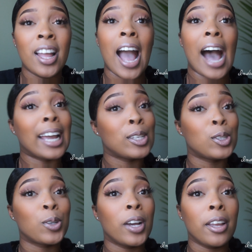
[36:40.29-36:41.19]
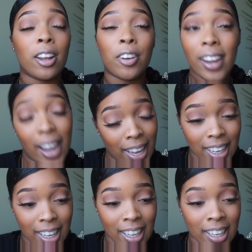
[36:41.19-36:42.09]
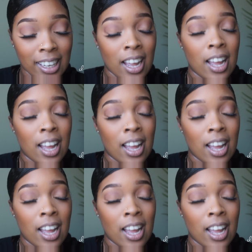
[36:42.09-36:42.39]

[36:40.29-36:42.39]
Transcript: I enjoyed creating it,